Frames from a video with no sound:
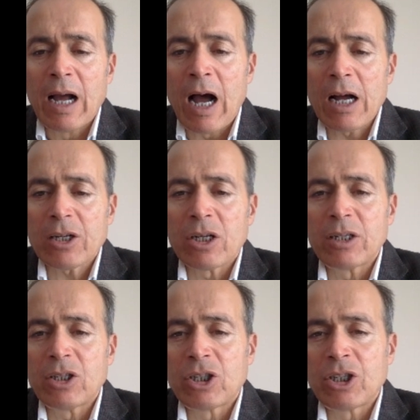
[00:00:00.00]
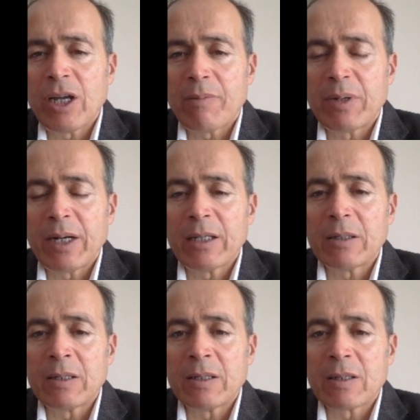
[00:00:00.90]
Actually, chia bread
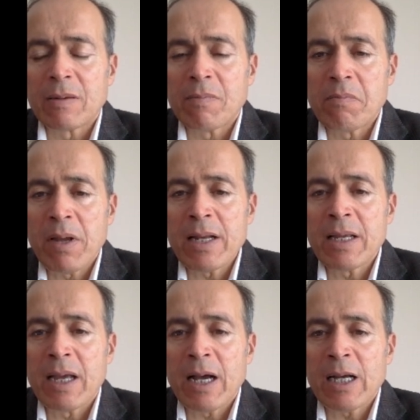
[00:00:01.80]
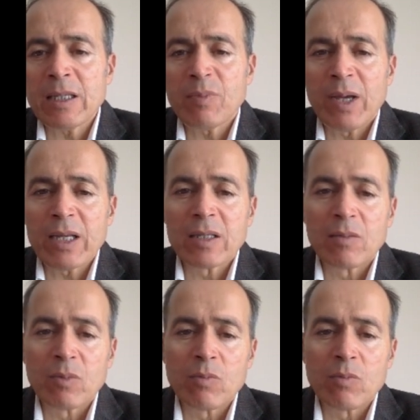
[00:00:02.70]
is in many aspects